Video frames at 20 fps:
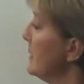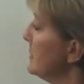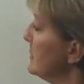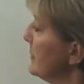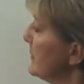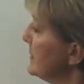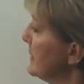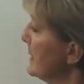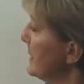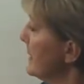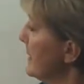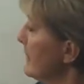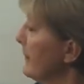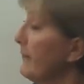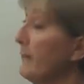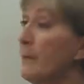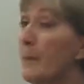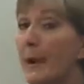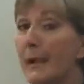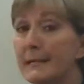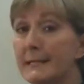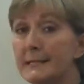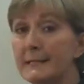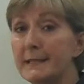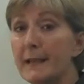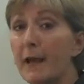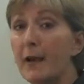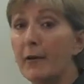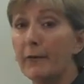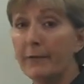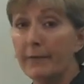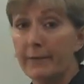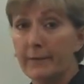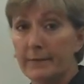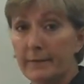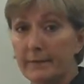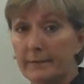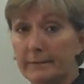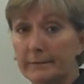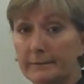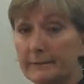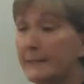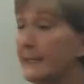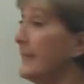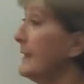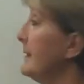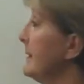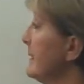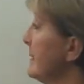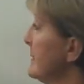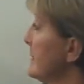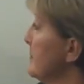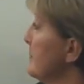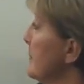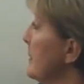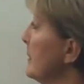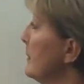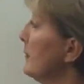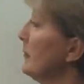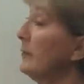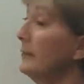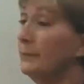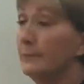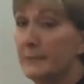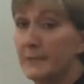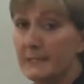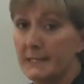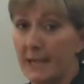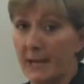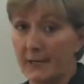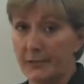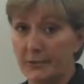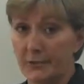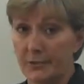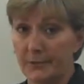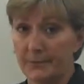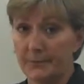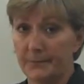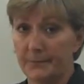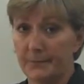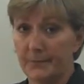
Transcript: So as I think of myself in this middle section,